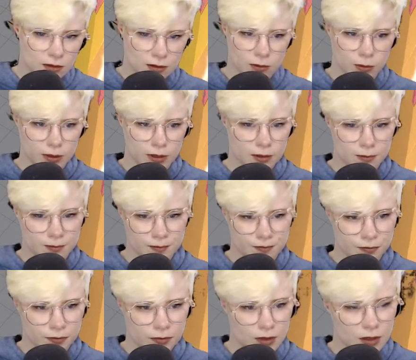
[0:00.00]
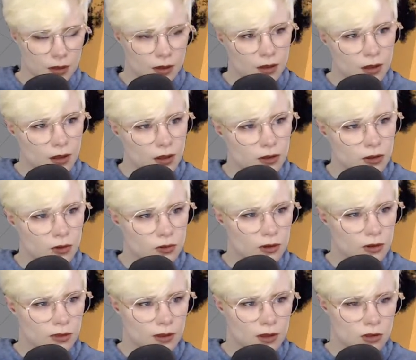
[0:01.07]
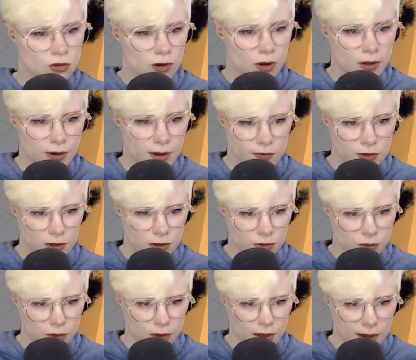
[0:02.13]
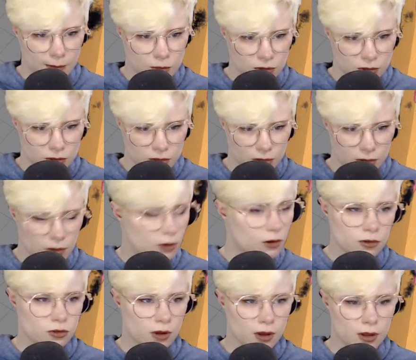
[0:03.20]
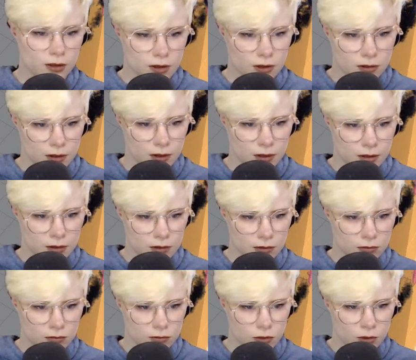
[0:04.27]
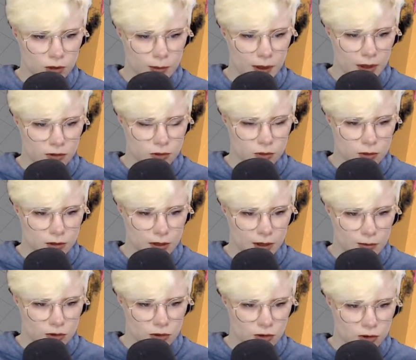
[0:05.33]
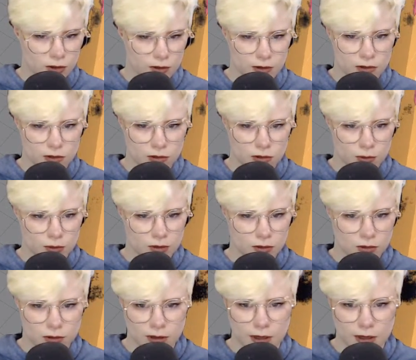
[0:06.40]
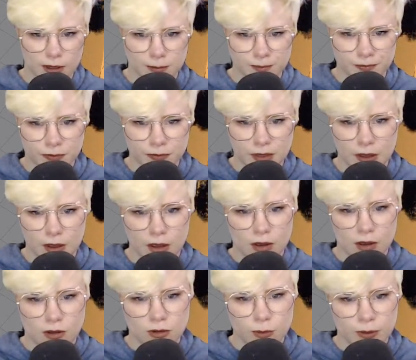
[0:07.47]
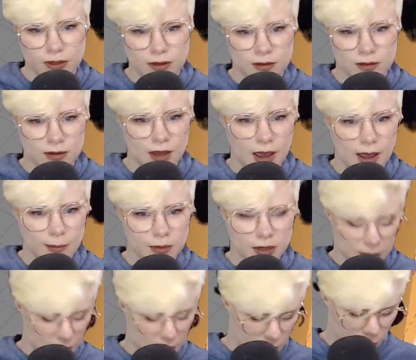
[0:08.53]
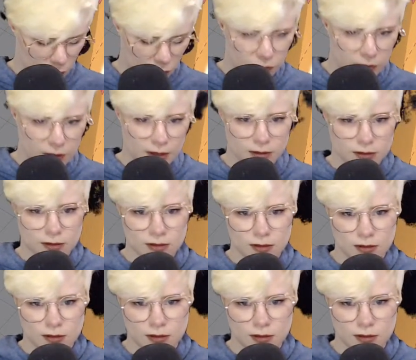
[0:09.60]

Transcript: way. Using the draw on avatar tool, I'm just drawing 3D pattern tool, I'm just turning this into an internal line. So we can see I'm going to need to move this,